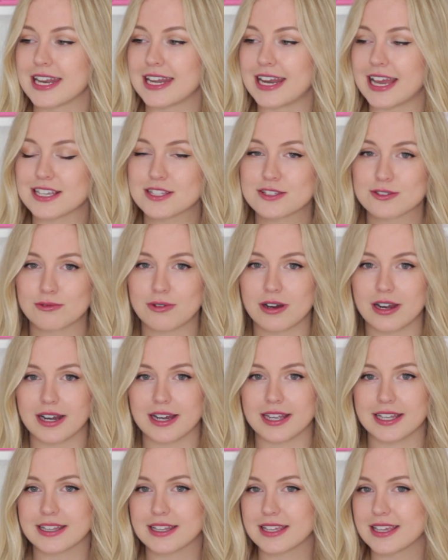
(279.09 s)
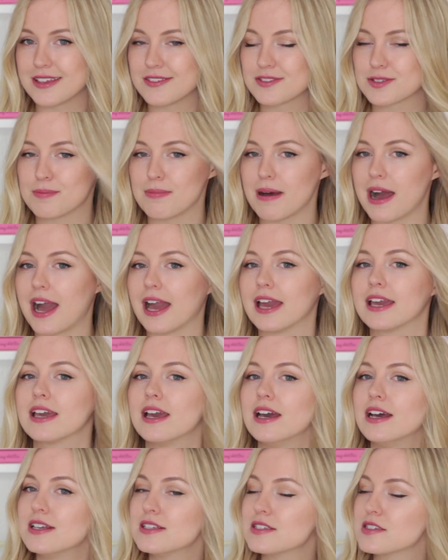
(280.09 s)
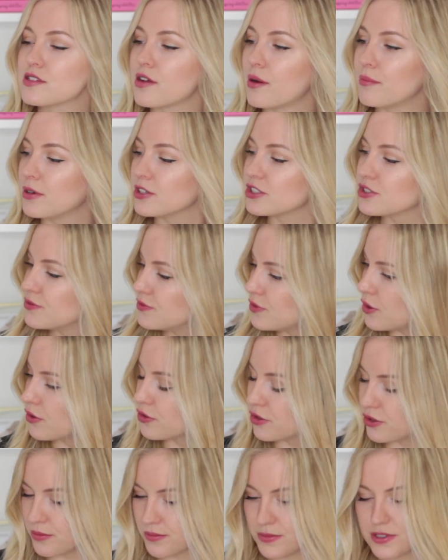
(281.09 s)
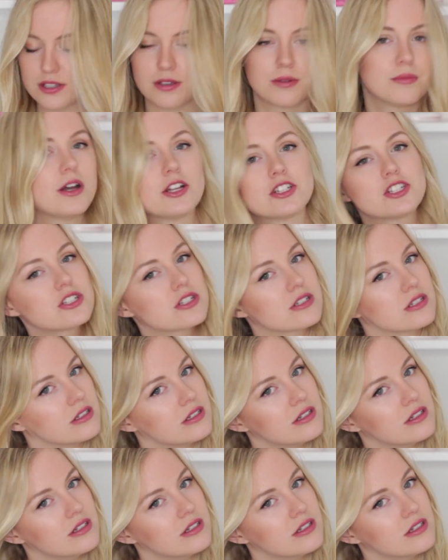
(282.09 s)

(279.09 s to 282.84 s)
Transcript: and I swear it gives back so much volume, so much,